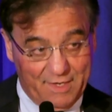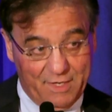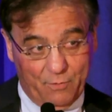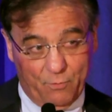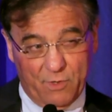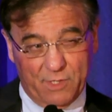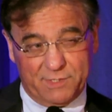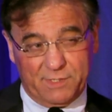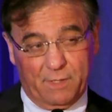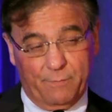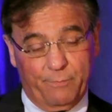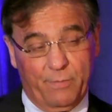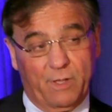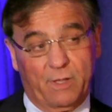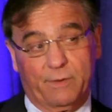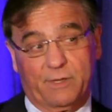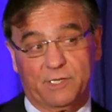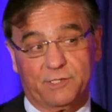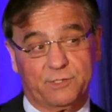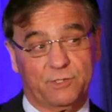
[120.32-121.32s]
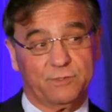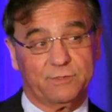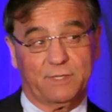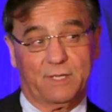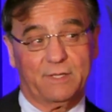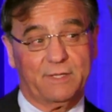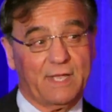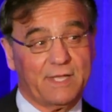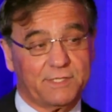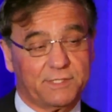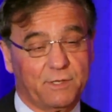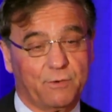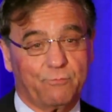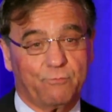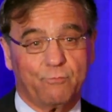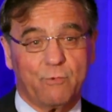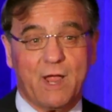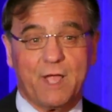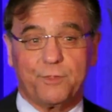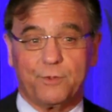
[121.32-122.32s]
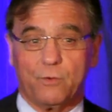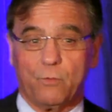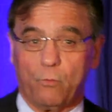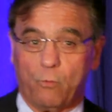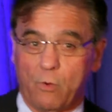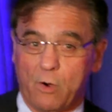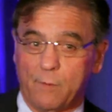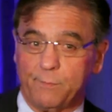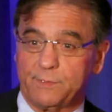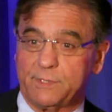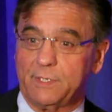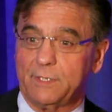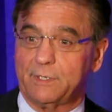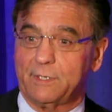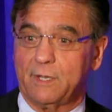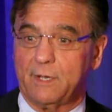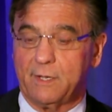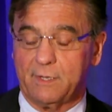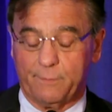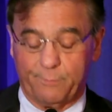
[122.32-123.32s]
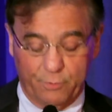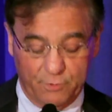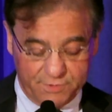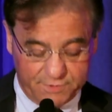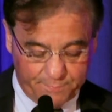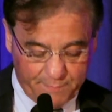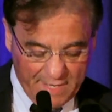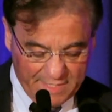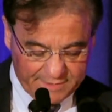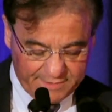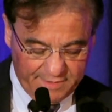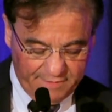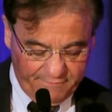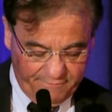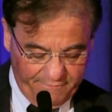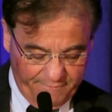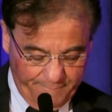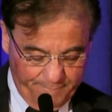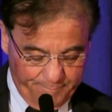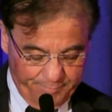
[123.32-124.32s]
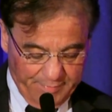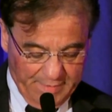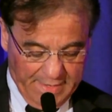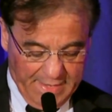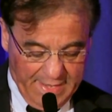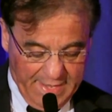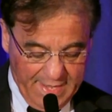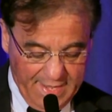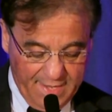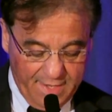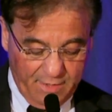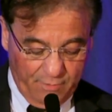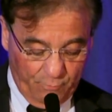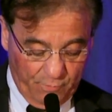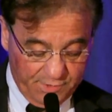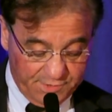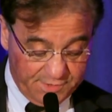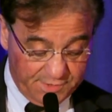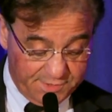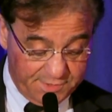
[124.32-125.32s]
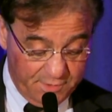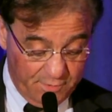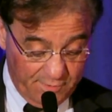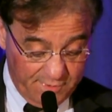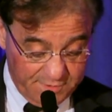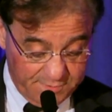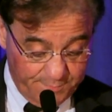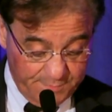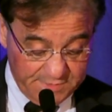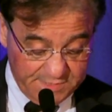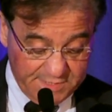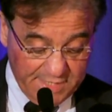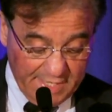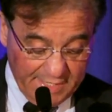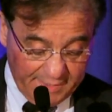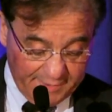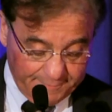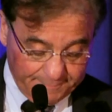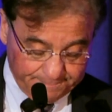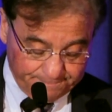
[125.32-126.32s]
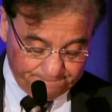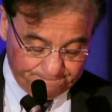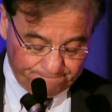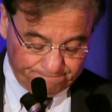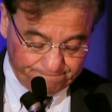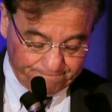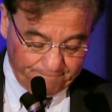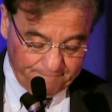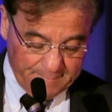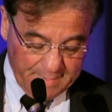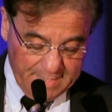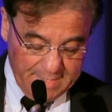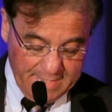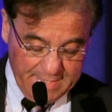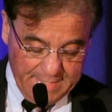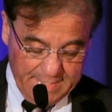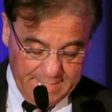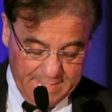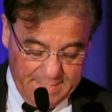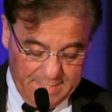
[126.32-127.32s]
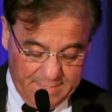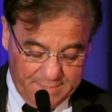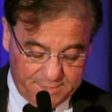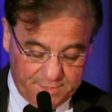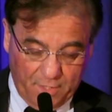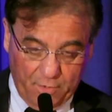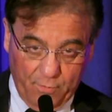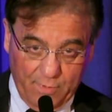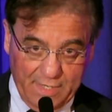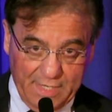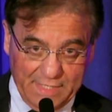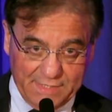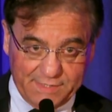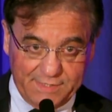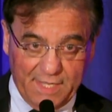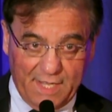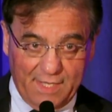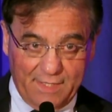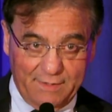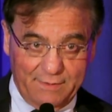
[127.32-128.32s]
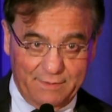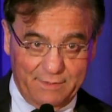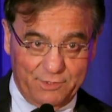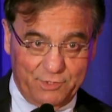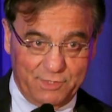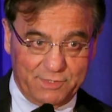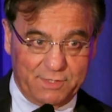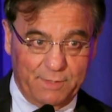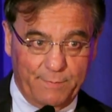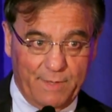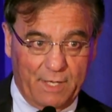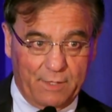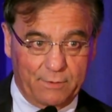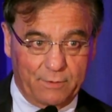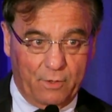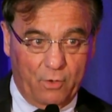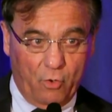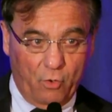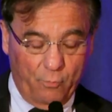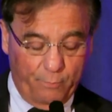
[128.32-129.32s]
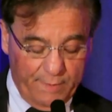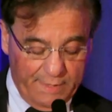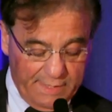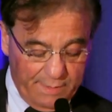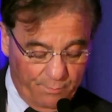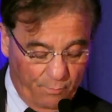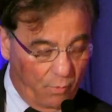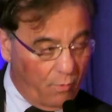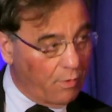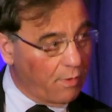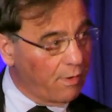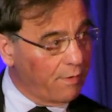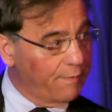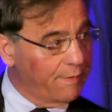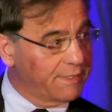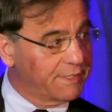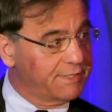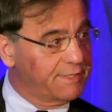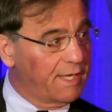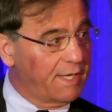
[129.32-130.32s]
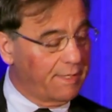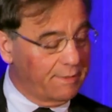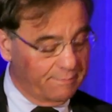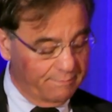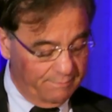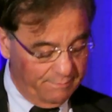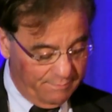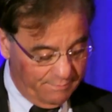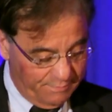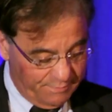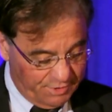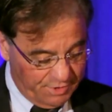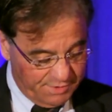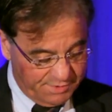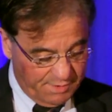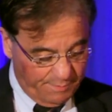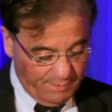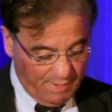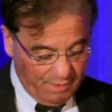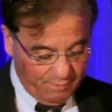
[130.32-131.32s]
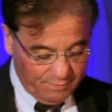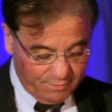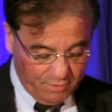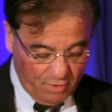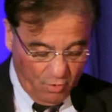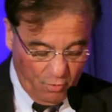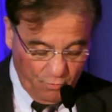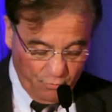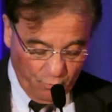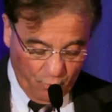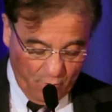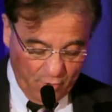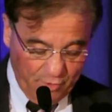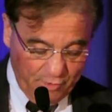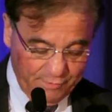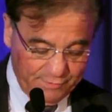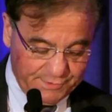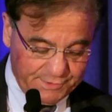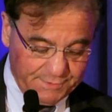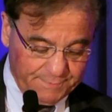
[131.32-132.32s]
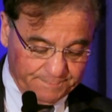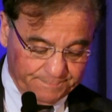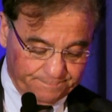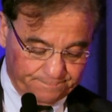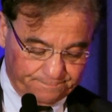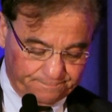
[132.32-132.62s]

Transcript: kind of works out better, because that's a rather warped kind of perspective, and it was a serious mistake. So it's not just about hope anymore. It's not just about code words.